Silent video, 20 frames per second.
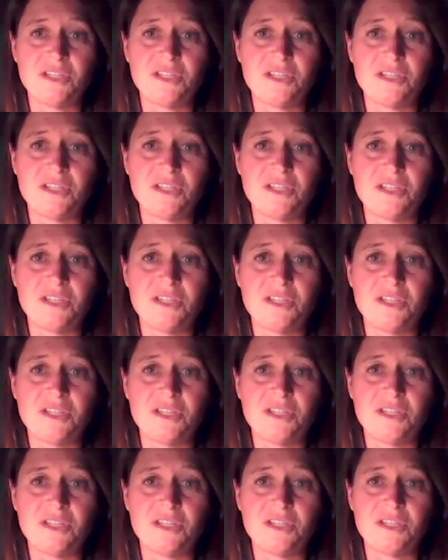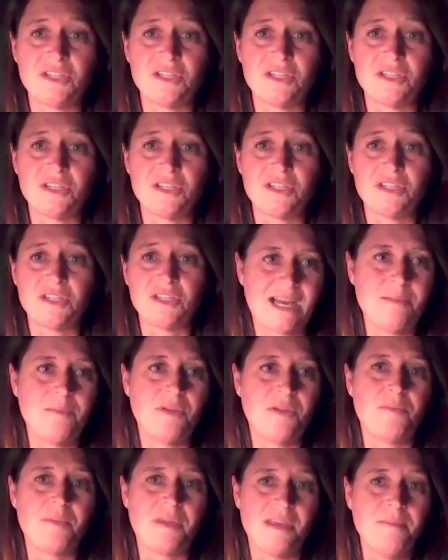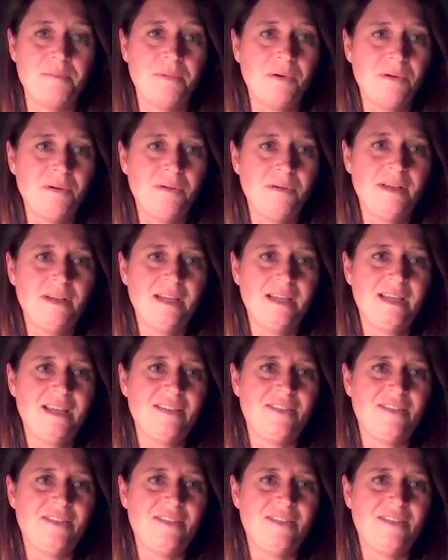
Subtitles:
I spend a lot more of my time with people